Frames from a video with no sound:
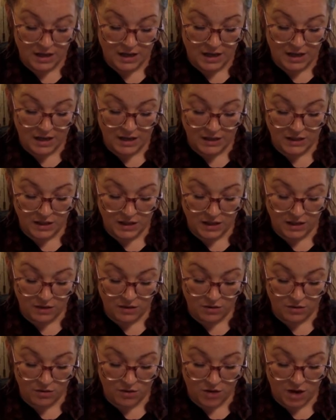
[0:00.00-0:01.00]
I let out
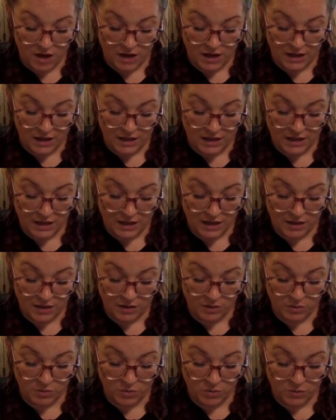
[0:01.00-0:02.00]
a cry, and
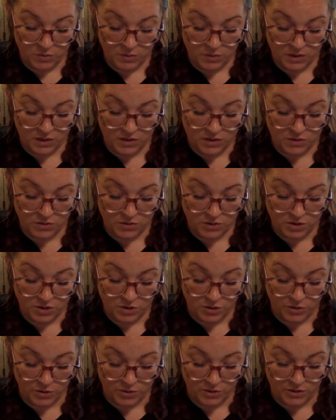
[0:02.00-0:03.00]
Kellen pulled me into his
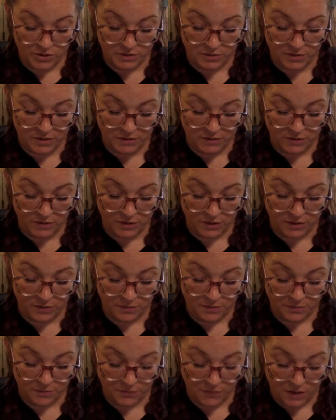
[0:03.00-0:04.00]
shoulder to muffle it.
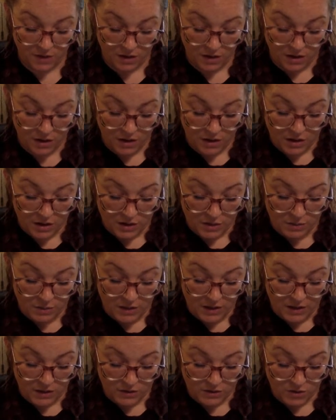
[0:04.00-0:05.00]
The
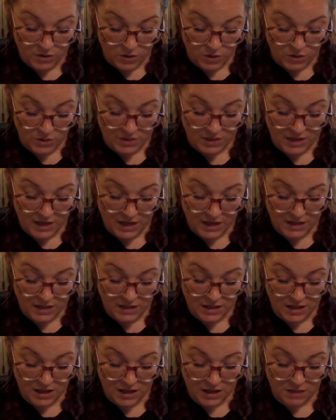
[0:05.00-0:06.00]
bell tolled 9
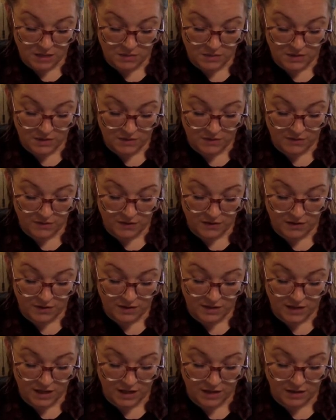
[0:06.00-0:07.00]
times and fell
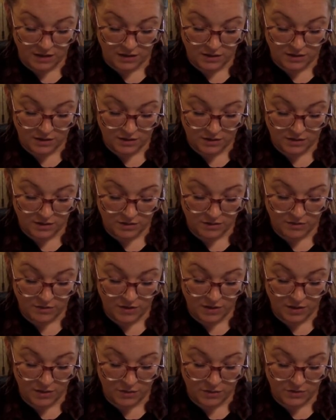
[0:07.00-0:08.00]
silent. Their
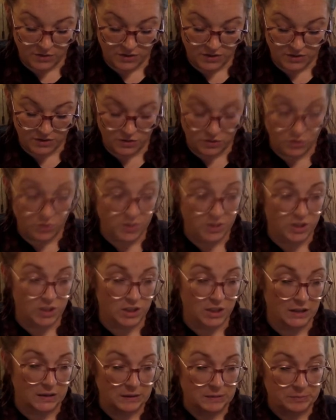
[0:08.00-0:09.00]
feet were still
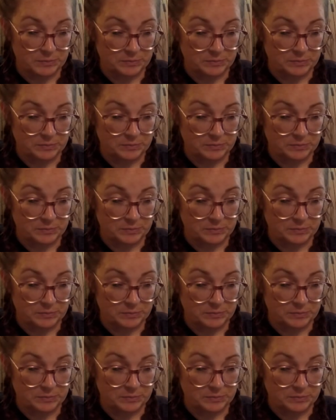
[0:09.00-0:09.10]
twitching.